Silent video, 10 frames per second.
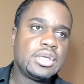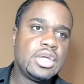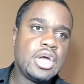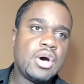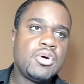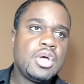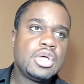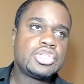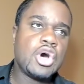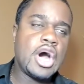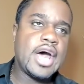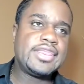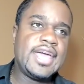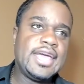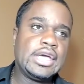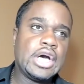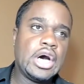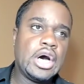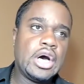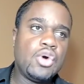You know, so I think
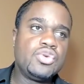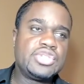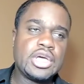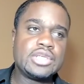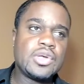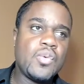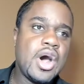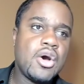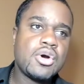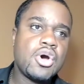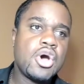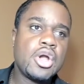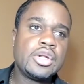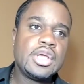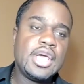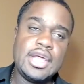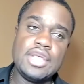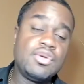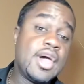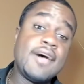Usyk is a wild card, and
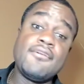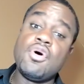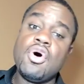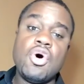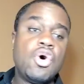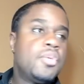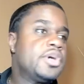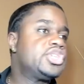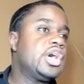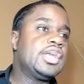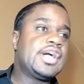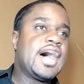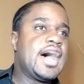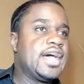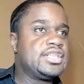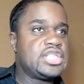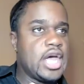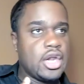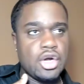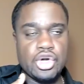then you have a whole bunch of other guys
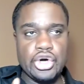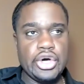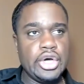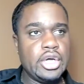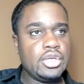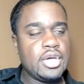that are good.